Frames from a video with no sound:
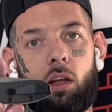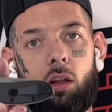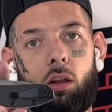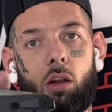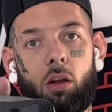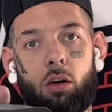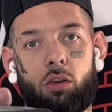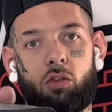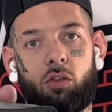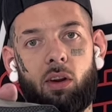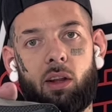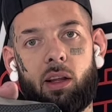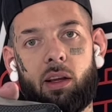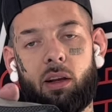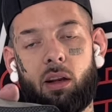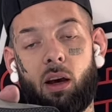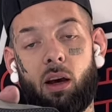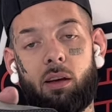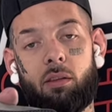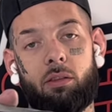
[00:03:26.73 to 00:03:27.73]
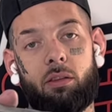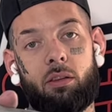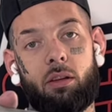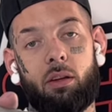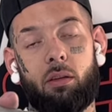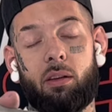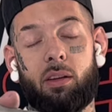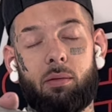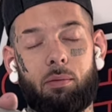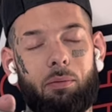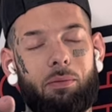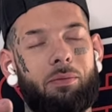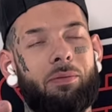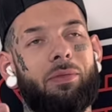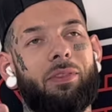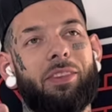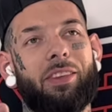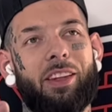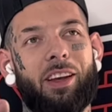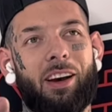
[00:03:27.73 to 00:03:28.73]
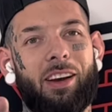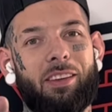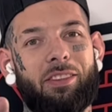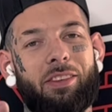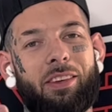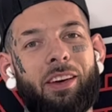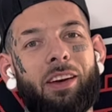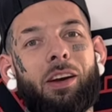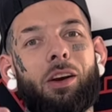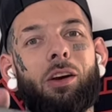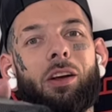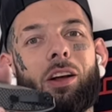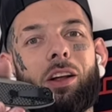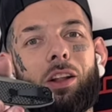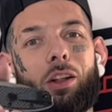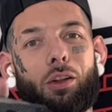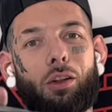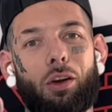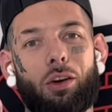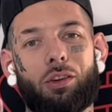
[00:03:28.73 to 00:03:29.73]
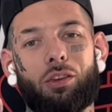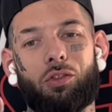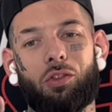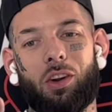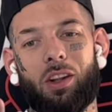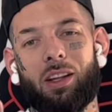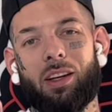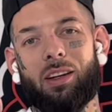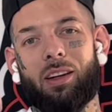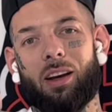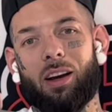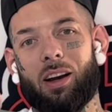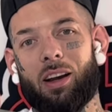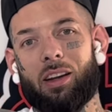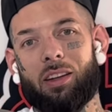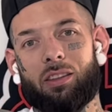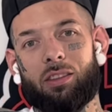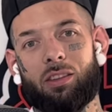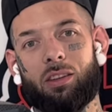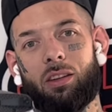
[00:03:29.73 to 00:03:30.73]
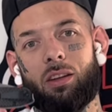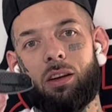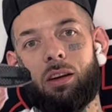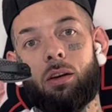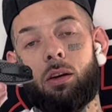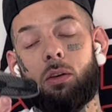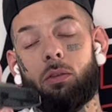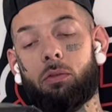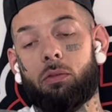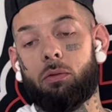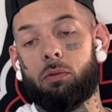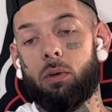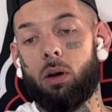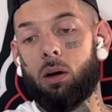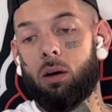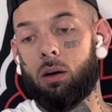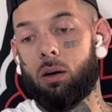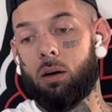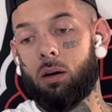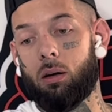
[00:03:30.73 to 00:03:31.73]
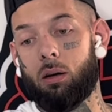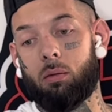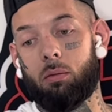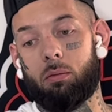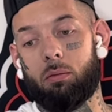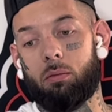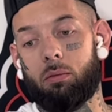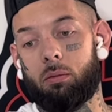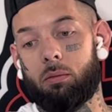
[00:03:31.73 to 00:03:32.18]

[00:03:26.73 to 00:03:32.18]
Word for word: Looks really nice, knife, looks really nice, um,